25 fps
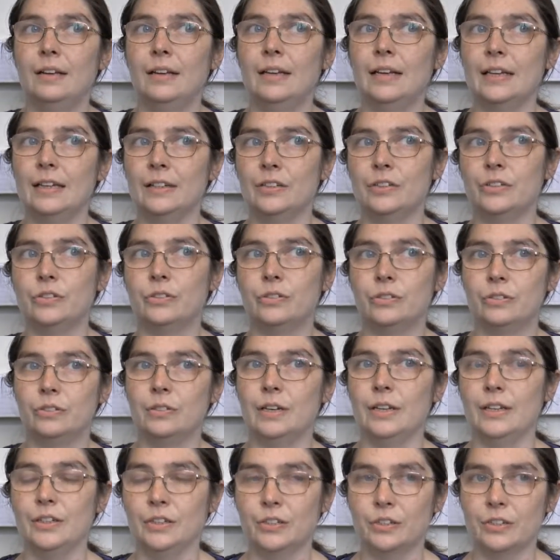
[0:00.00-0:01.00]
it
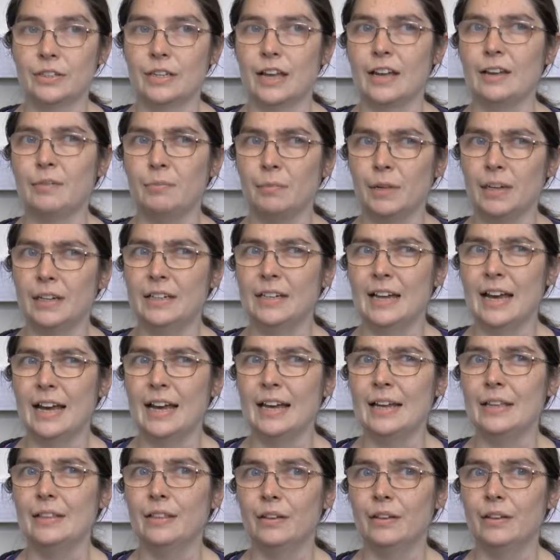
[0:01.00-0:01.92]
just gave me a day